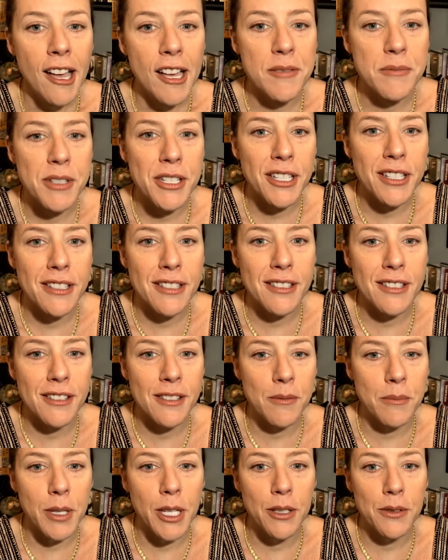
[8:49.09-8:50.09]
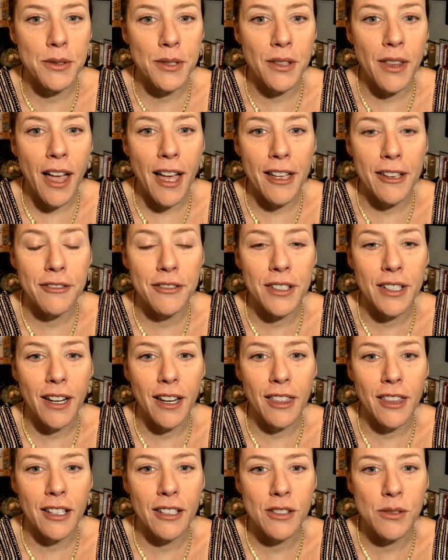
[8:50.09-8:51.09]
She is somebody who's alive, and I
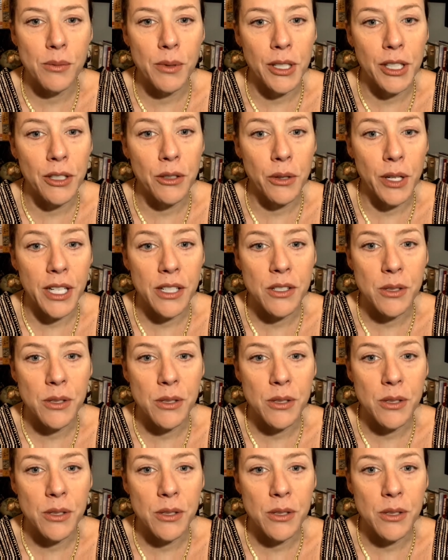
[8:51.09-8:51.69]
think it's really great